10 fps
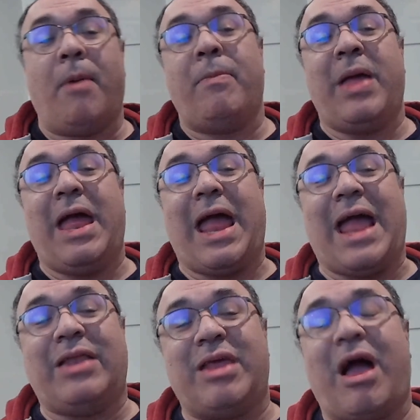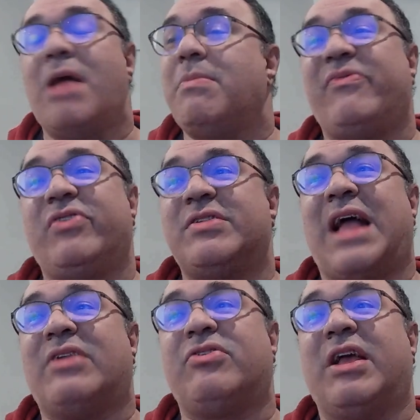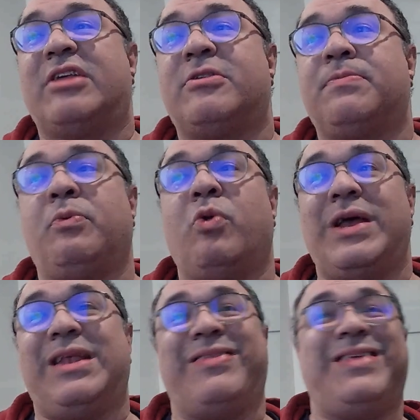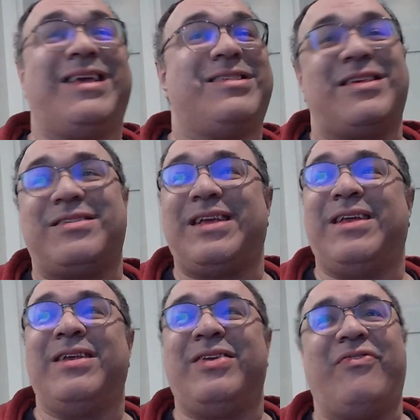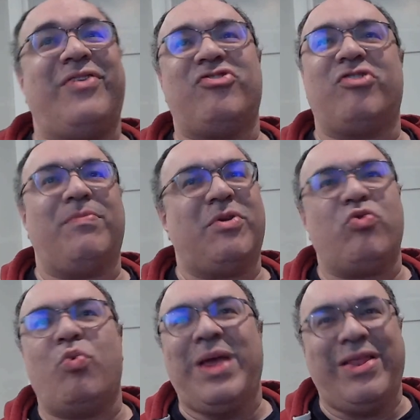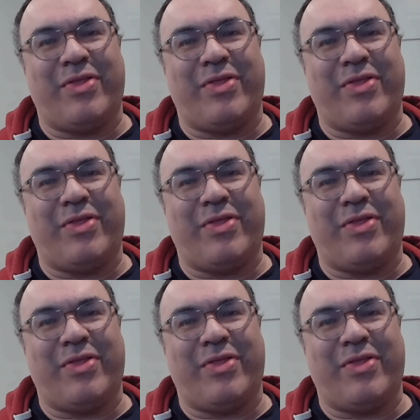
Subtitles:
And the IMF just has to exploit the existing division between them.